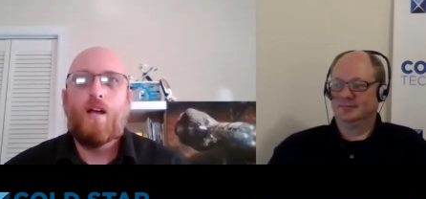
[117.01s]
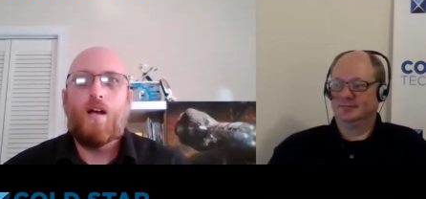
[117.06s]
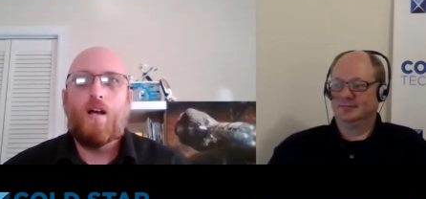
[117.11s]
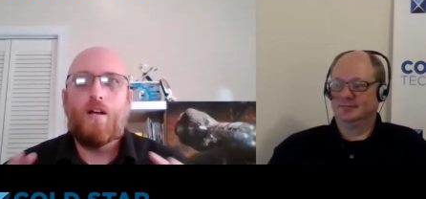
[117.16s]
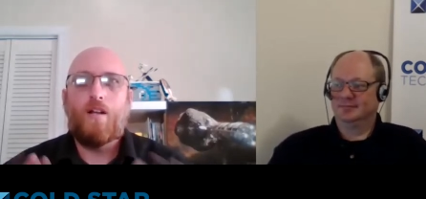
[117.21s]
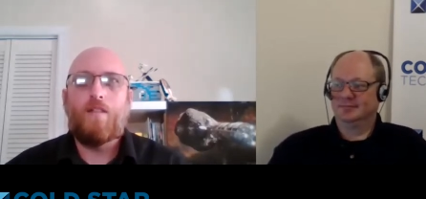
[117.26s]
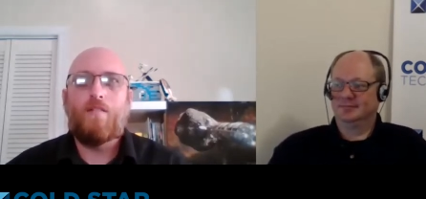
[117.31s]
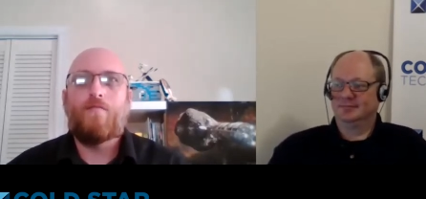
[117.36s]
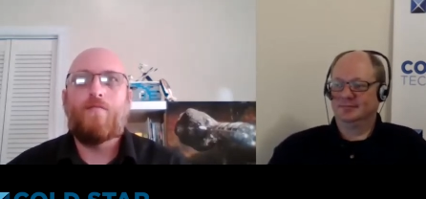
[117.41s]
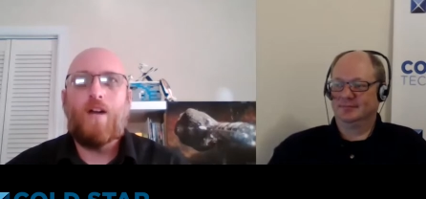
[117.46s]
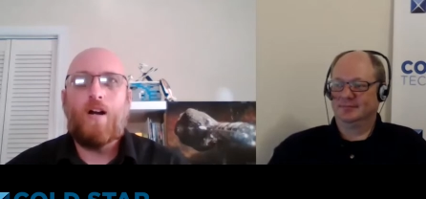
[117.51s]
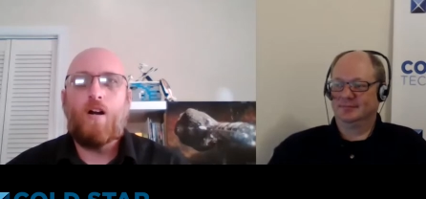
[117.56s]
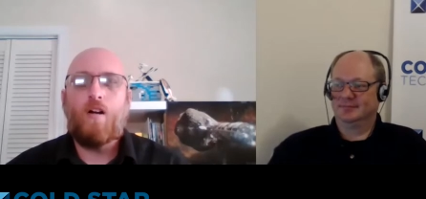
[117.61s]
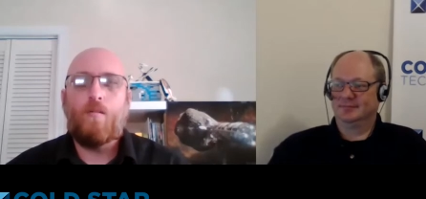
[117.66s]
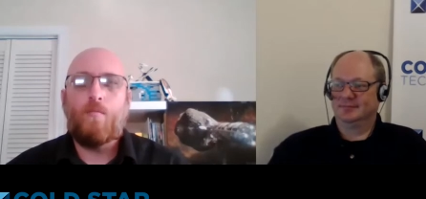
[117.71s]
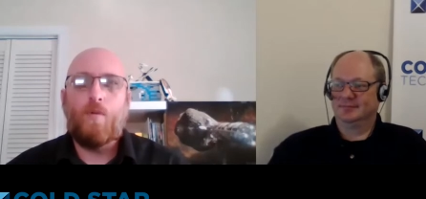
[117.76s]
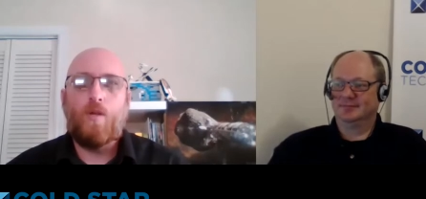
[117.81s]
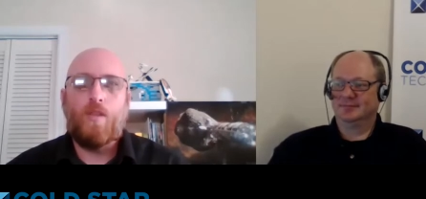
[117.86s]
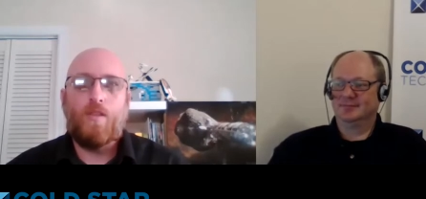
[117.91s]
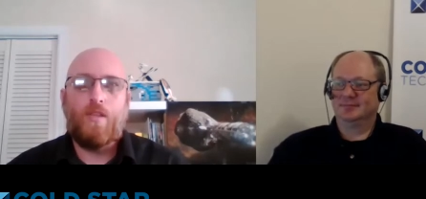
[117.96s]
Speaker 1: an
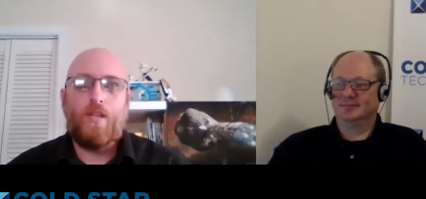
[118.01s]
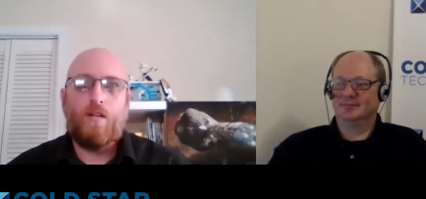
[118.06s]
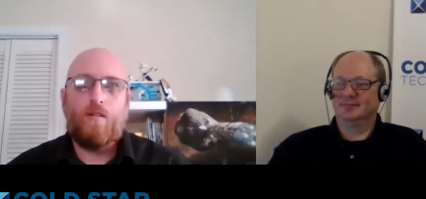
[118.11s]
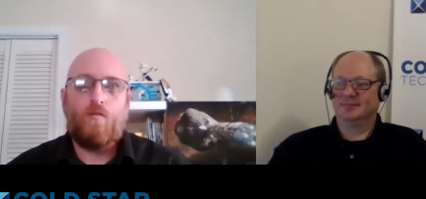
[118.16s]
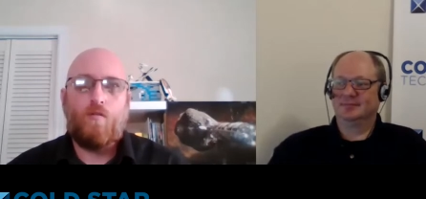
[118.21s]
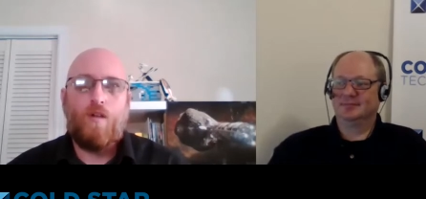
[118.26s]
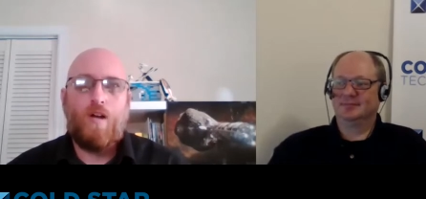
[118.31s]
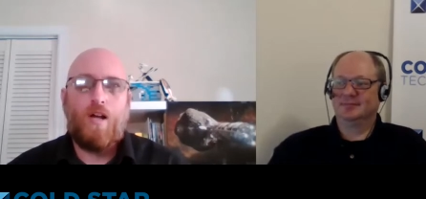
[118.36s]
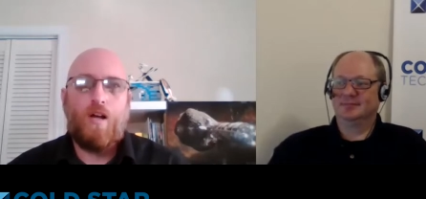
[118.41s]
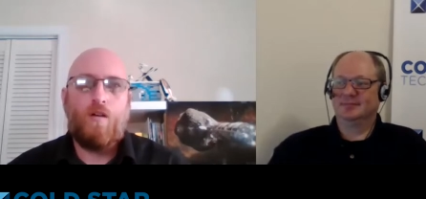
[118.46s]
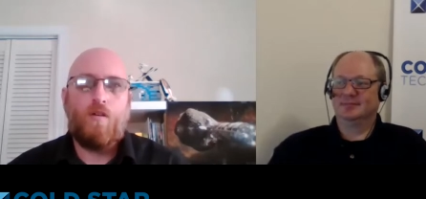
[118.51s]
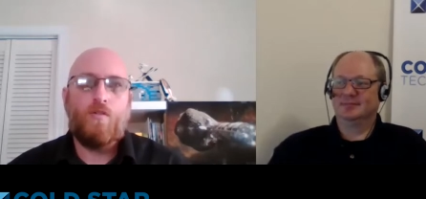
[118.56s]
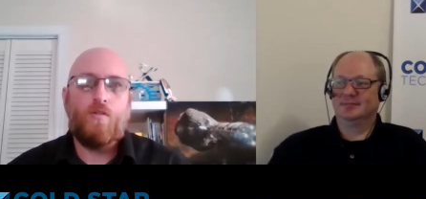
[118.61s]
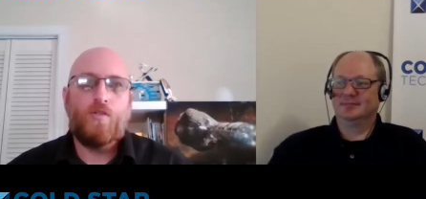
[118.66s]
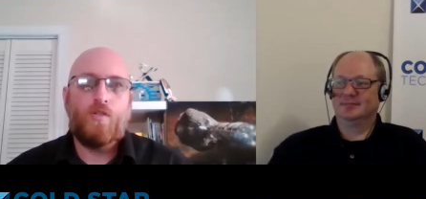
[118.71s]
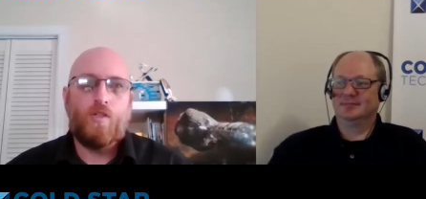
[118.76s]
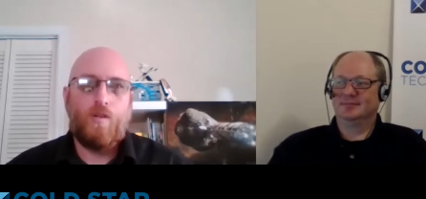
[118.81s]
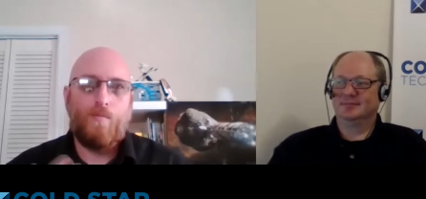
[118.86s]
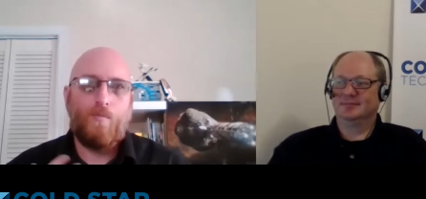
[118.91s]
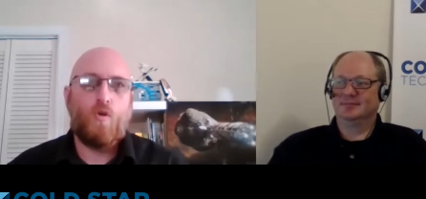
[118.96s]
environment that
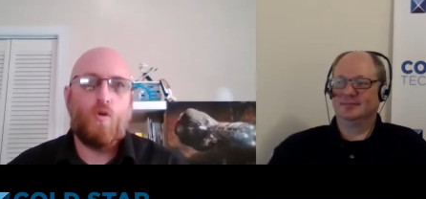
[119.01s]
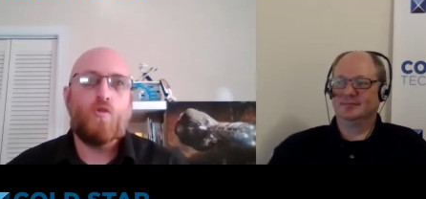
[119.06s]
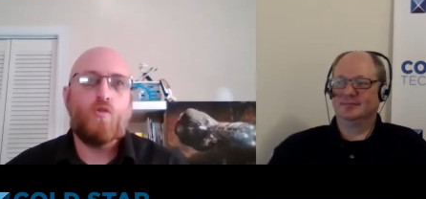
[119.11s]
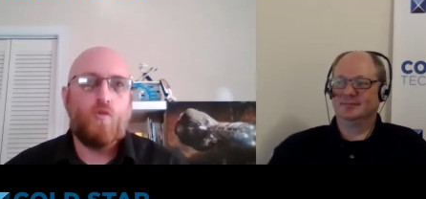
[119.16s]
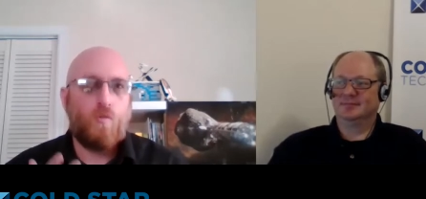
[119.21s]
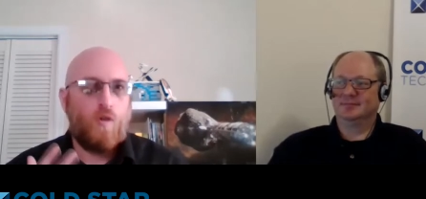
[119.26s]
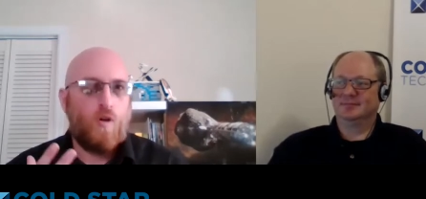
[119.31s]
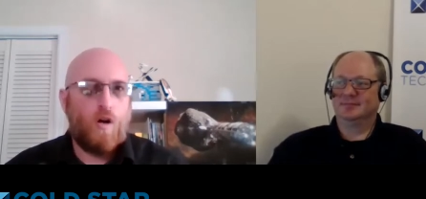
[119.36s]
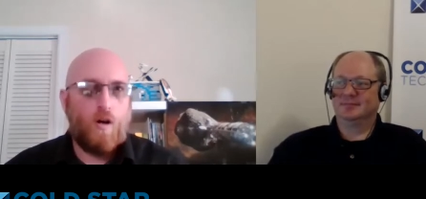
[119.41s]
allows commercial